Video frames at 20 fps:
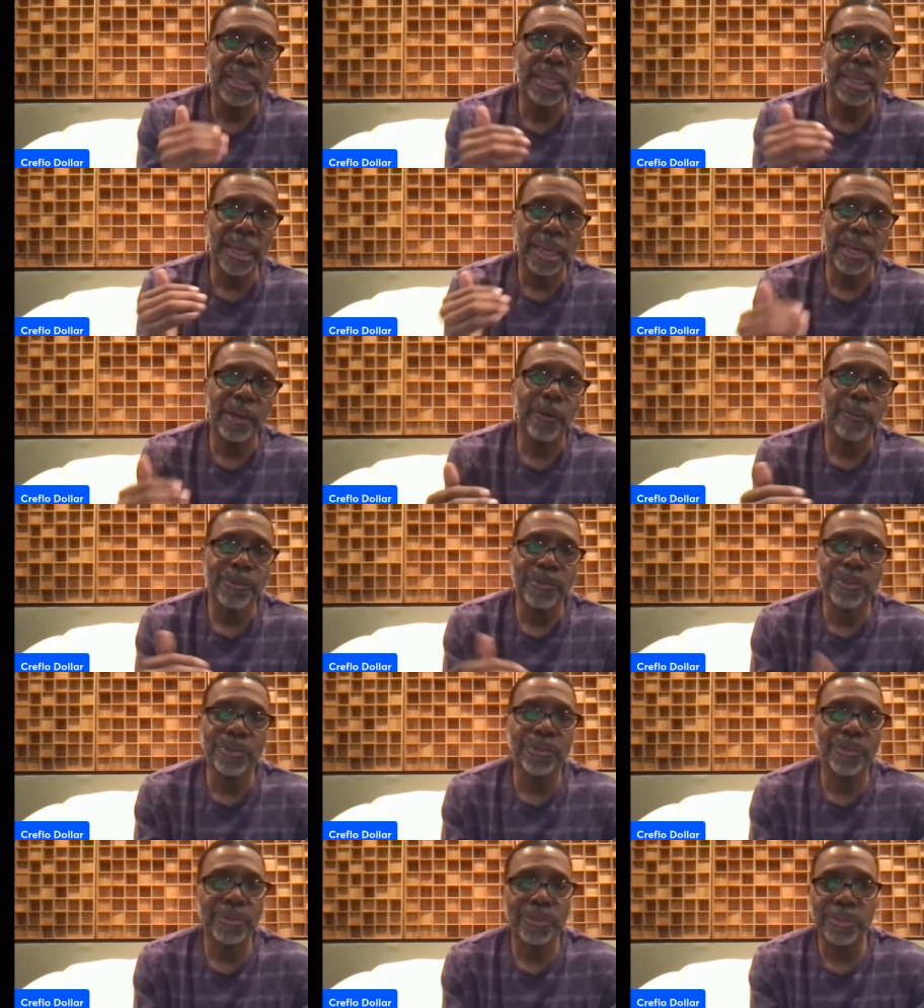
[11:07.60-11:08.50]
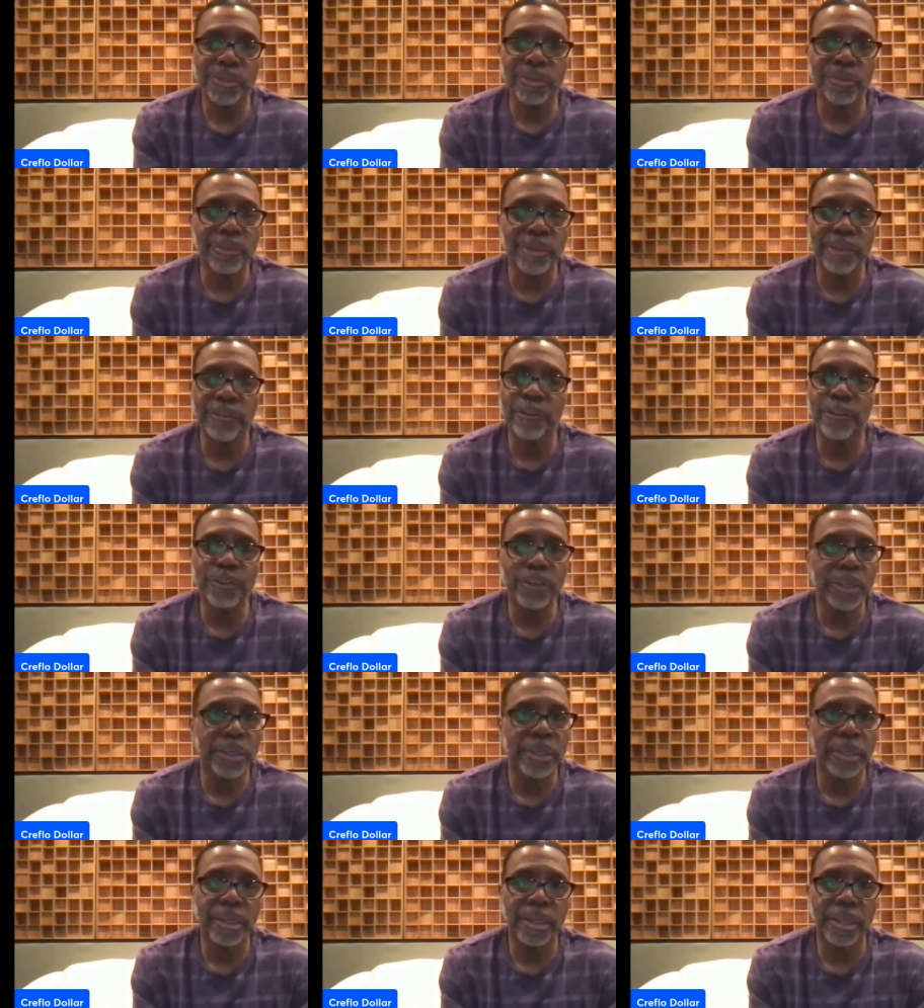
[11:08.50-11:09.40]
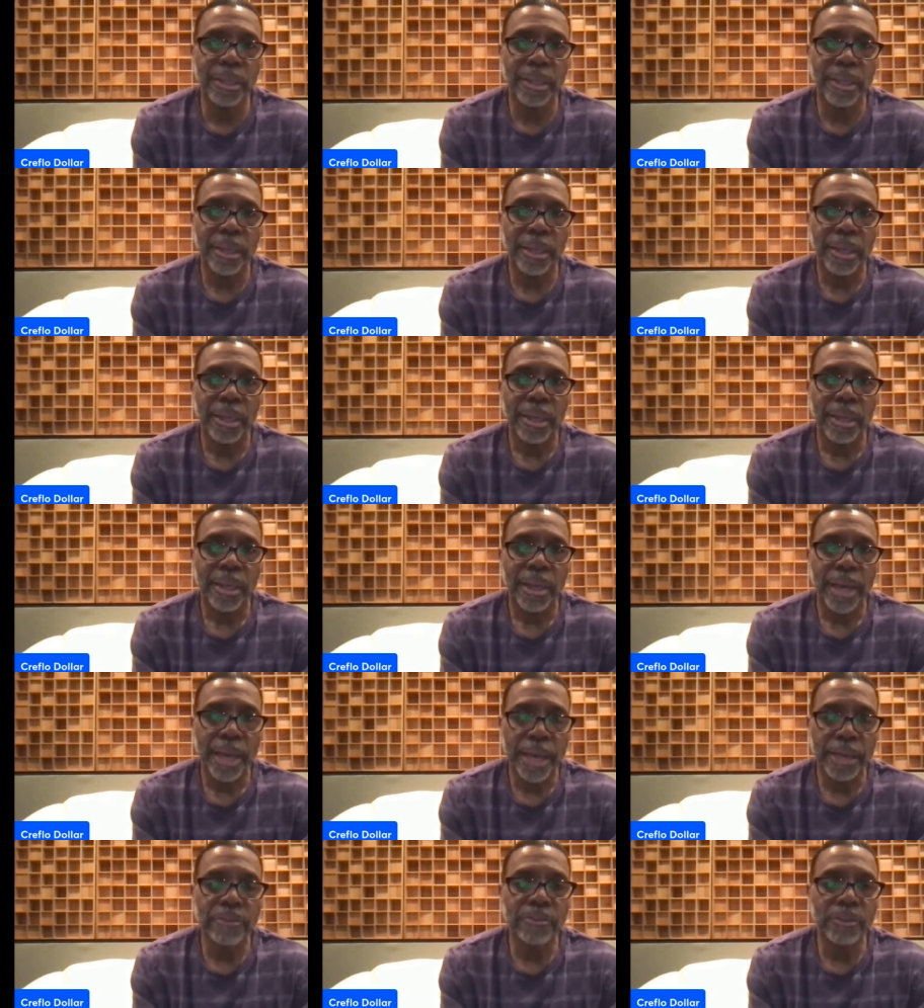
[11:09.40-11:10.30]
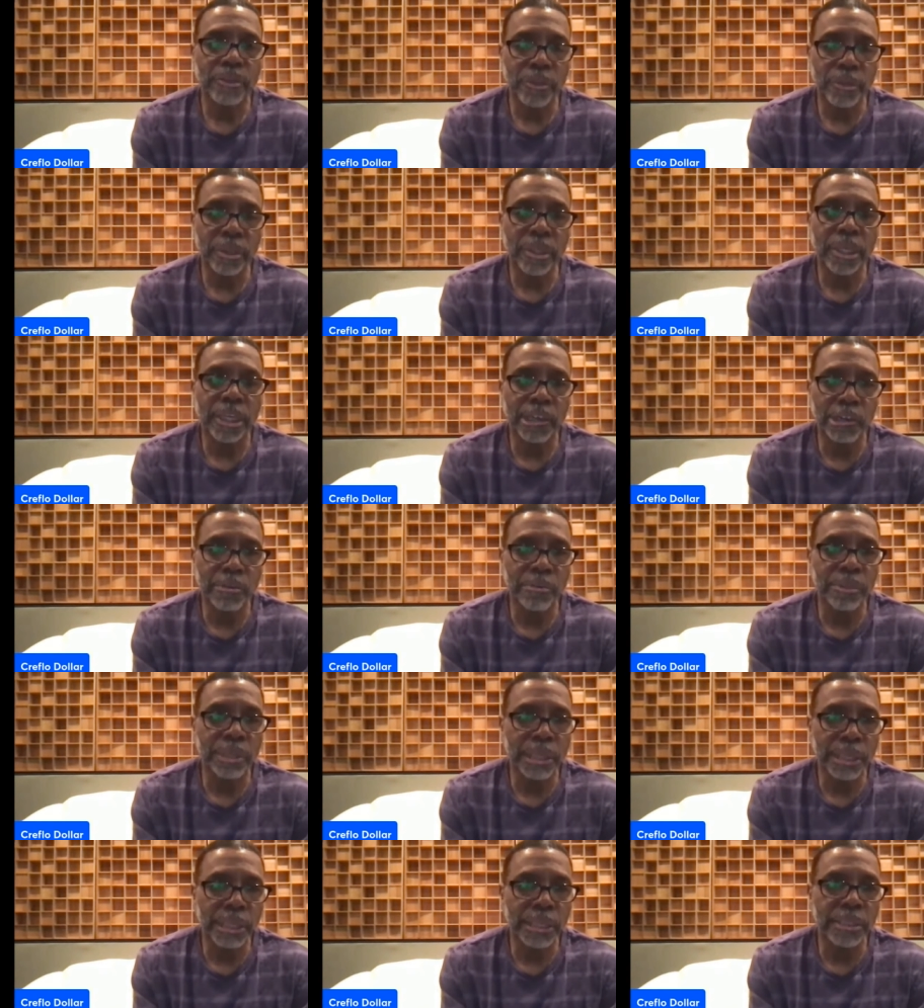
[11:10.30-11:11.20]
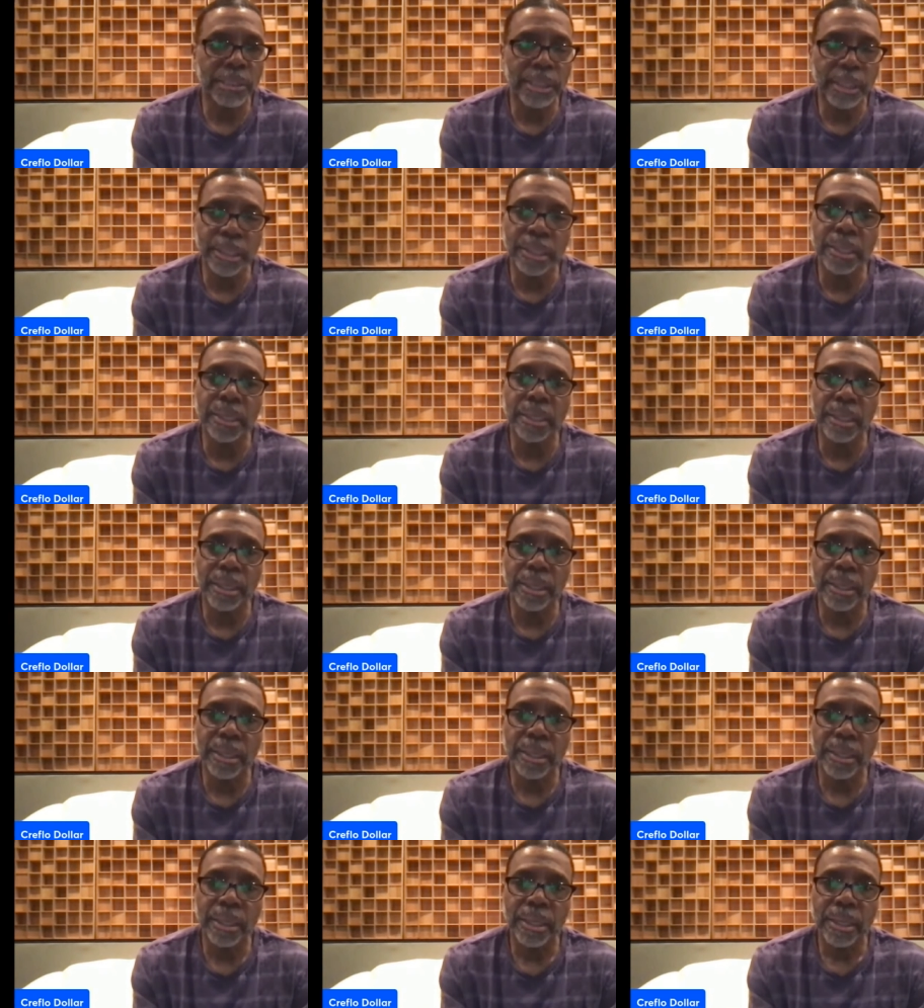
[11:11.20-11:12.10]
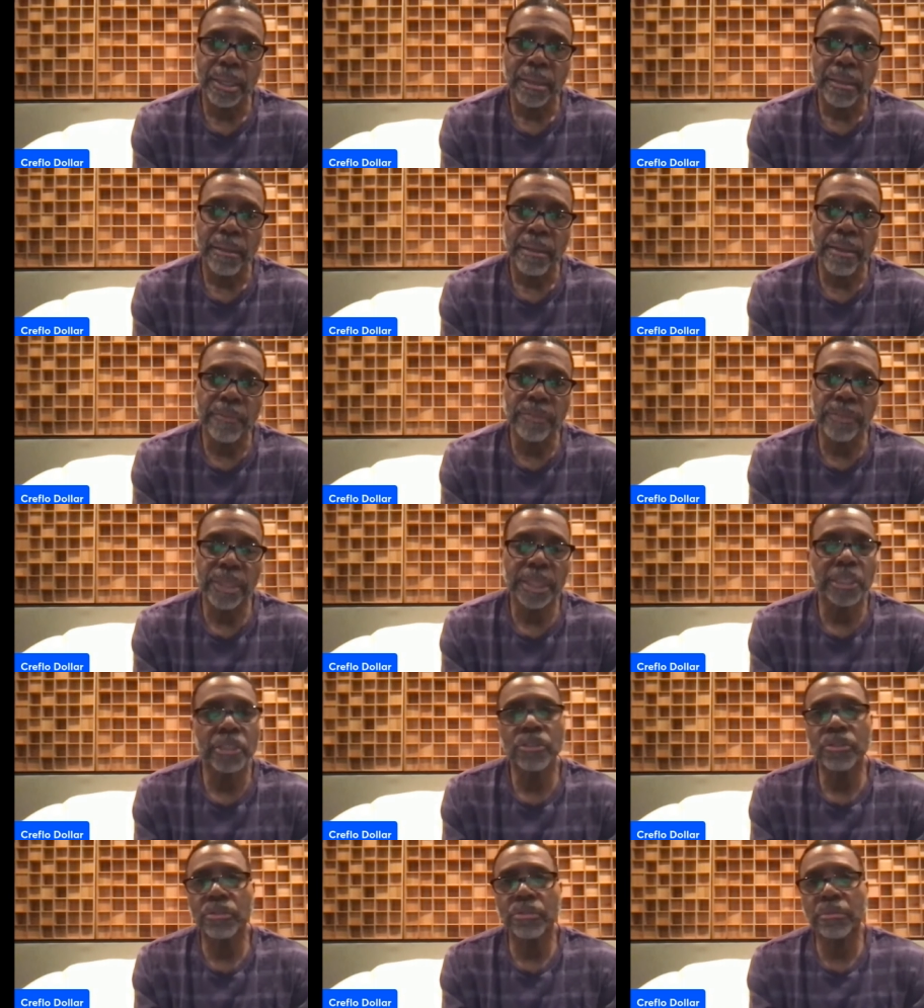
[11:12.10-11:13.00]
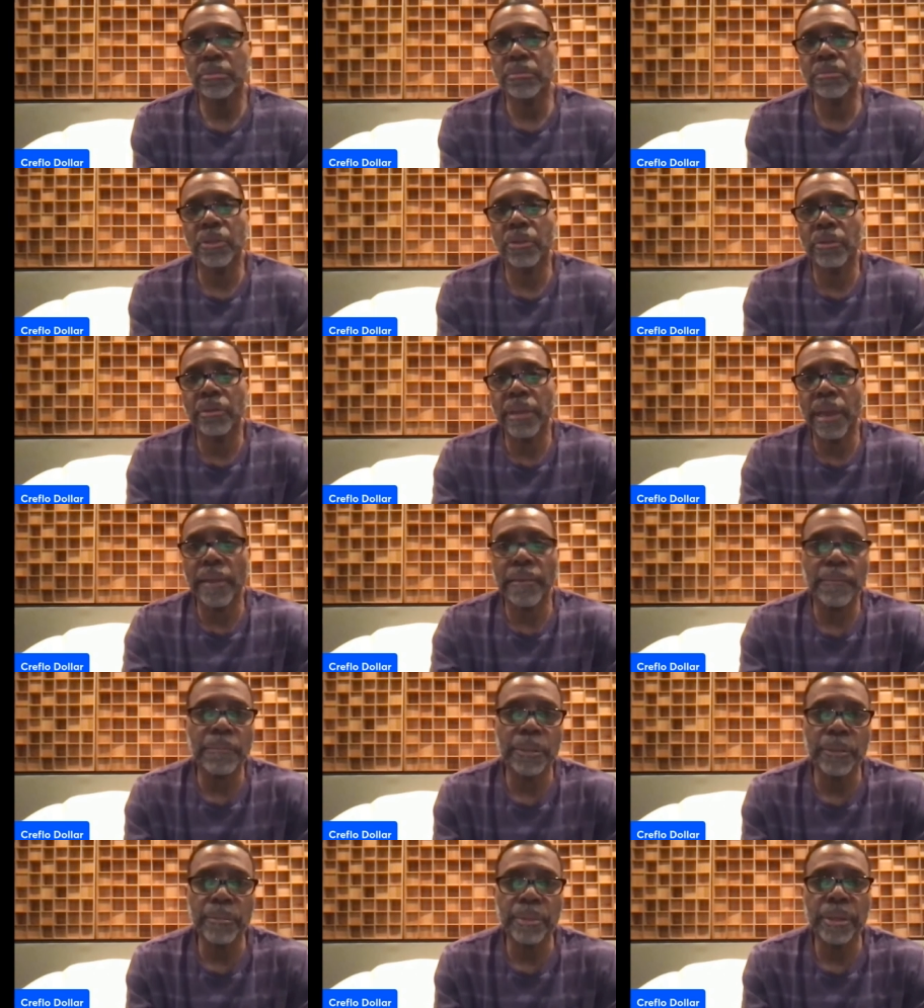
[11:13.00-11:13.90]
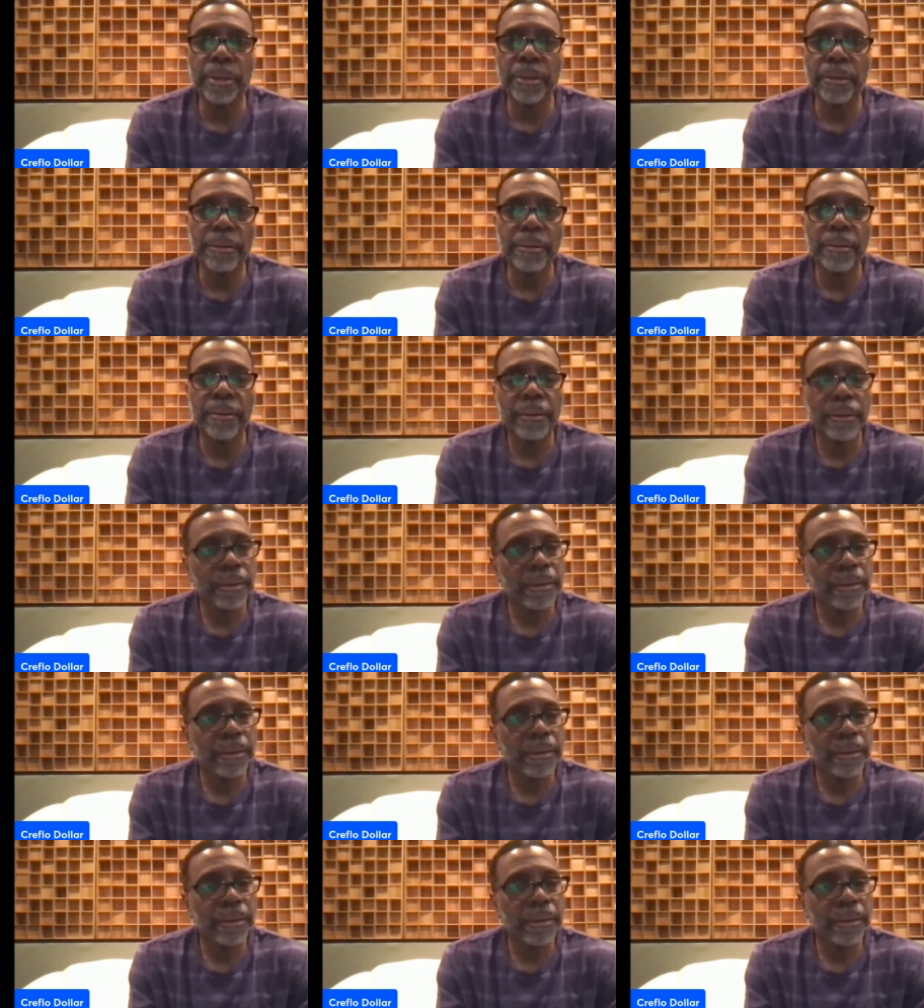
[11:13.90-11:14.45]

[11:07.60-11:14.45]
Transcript: he helps you, you'll never forget. I asked the Lord to help me and he did. And things turned out to be better.